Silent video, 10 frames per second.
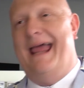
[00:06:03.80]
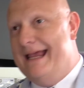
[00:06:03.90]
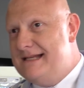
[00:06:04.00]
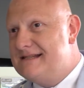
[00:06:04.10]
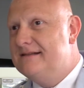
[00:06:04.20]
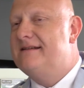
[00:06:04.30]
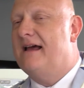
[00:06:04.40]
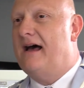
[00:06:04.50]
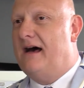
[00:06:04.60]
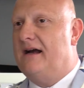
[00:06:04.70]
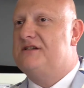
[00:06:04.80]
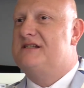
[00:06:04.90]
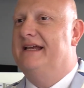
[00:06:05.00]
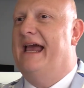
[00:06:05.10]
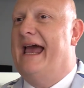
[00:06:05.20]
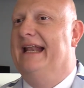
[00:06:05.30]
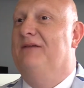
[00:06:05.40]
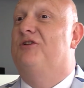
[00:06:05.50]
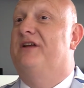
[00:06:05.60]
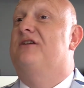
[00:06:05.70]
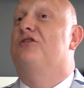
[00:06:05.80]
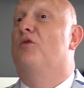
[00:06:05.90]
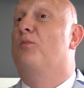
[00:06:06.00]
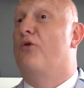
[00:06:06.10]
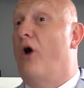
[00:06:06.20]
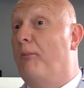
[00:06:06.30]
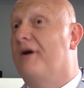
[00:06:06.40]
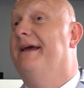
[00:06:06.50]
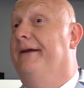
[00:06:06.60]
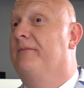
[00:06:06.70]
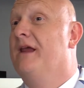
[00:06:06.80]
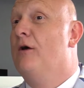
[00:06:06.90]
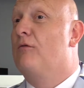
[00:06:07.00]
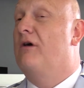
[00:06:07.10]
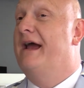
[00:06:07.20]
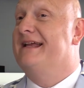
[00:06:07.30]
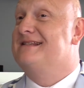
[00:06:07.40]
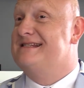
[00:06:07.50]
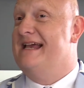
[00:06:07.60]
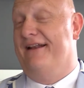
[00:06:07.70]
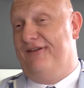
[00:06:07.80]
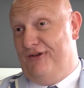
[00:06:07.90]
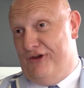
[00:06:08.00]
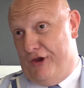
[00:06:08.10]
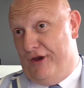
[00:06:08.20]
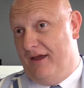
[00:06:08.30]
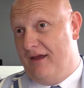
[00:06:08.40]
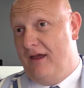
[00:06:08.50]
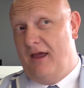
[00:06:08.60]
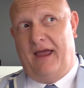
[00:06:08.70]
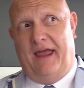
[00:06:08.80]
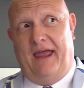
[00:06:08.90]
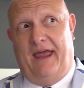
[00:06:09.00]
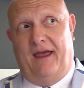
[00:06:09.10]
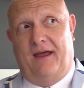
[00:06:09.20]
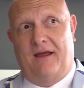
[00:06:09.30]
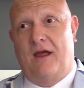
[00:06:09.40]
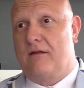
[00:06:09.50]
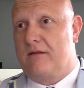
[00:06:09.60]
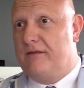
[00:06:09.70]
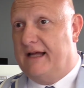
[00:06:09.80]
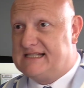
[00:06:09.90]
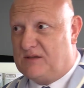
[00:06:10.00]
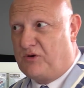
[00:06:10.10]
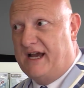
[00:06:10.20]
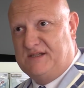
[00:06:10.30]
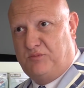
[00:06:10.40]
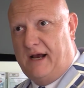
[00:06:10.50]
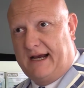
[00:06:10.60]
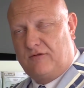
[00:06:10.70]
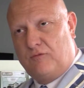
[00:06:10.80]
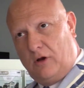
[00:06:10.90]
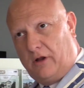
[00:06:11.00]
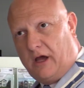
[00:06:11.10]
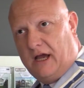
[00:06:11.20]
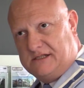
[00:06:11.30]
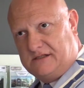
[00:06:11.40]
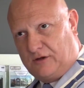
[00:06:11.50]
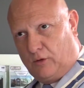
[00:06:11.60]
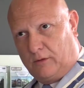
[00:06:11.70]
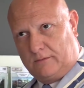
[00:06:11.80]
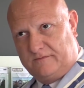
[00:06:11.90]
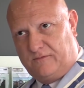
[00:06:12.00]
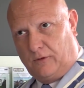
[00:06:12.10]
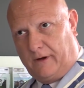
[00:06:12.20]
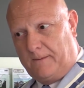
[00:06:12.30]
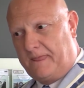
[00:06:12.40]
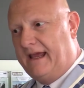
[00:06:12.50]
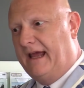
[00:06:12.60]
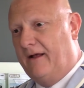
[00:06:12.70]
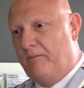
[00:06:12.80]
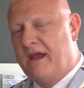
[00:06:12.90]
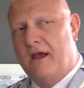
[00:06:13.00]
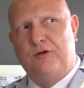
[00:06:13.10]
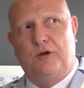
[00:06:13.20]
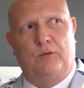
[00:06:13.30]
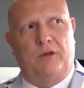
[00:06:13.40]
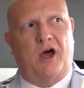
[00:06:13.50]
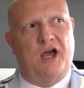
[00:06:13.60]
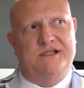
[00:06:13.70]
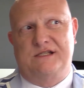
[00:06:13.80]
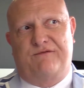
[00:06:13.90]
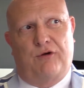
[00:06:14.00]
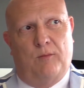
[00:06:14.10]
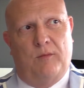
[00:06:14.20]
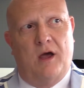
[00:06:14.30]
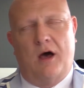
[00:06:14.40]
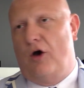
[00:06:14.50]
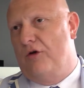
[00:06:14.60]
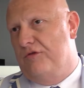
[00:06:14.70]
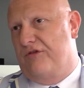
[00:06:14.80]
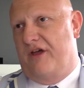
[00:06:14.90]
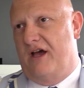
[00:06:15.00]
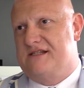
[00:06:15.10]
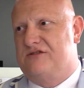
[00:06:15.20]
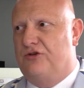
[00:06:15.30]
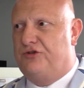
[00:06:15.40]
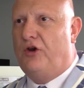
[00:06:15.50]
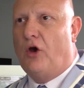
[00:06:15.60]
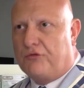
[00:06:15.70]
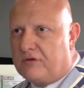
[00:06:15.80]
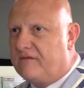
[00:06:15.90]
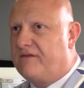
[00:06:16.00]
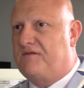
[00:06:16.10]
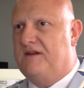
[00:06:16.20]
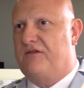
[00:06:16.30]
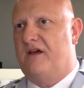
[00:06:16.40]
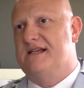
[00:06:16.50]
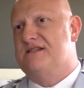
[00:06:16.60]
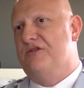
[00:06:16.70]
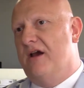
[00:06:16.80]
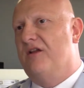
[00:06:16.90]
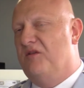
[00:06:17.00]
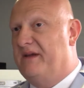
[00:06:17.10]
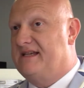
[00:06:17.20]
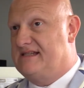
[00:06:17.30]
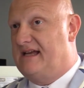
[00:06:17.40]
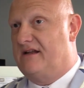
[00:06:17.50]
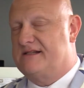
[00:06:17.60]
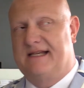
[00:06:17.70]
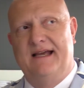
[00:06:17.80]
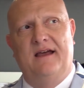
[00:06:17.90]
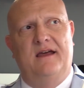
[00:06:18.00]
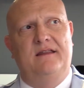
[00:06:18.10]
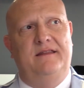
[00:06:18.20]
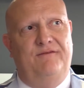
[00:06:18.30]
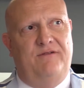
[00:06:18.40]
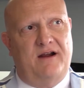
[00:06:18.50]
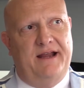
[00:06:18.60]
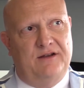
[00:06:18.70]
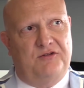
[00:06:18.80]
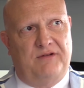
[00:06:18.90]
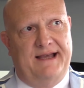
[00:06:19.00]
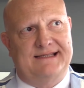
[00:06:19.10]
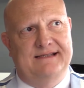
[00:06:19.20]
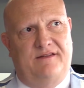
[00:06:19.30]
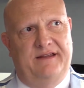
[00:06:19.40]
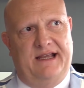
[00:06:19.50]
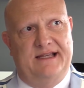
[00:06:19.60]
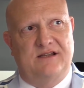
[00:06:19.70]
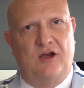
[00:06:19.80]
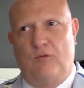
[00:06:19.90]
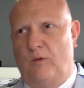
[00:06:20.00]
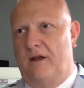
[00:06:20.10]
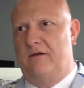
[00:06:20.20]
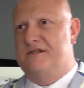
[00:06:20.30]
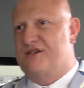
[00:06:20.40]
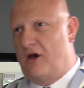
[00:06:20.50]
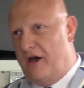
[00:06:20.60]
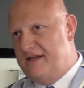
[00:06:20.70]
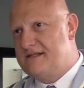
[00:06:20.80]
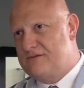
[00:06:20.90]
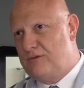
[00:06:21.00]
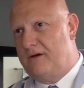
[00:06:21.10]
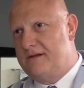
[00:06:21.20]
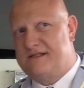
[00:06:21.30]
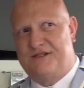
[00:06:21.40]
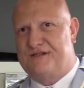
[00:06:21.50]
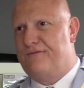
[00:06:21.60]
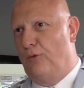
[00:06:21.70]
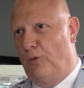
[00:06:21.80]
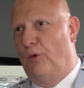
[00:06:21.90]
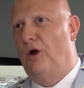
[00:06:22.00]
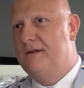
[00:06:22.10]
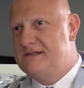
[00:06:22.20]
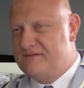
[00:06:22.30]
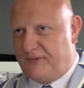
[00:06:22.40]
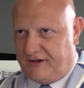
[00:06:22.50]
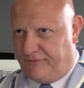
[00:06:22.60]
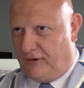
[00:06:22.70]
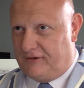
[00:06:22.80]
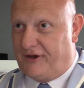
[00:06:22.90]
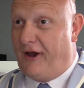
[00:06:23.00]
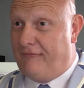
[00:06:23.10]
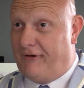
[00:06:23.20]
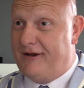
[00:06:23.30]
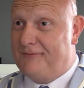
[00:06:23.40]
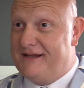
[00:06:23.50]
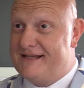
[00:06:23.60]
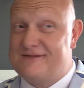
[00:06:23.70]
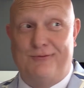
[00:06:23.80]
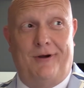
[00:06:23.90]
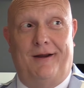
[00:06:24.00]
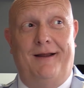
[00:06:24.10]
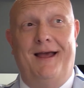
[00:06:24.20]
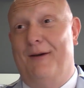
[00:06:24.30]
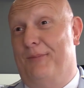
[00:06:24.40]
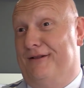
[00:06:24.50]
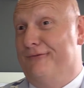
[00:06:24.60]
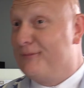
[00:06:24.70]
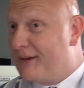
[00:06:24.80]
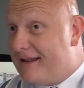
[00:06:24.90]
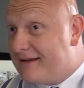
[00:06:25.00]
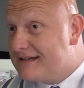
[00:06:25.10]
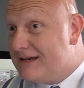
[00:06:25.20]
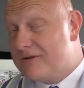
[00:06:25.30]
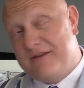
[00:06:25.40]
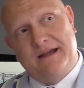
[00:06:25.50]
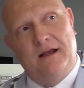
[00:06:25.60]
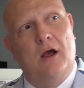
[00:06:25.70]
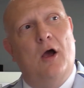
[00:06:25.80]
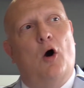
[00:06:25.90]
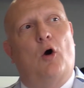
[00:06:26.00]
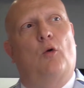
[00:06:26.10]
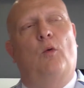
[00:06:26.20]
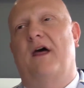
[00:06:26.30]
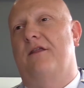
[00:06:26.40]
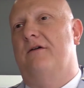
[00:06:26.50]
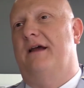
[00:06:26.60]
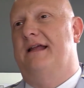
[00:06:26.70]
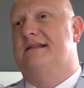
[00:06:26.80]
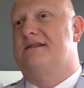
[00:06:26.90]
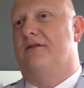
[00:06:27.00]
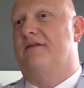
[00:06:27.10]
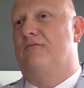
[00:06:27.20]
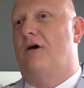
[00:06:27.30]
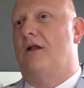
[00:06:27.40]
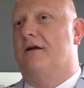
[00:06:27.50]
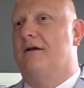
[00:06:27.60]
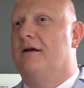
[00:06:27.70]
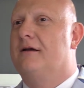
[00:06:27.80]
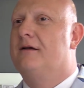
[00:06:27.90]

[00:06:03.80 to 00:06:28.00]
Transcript: isn't actually any particular property where I could say to you, that's the price bracket where all the houses are going for. You know, the houses from 100,000 or 250,000, they're the big sellers. The very interesting thing is whether it's a house where it's just four walls and about to fall down around the place where a builder would buy that type of thing, or whether it's something rather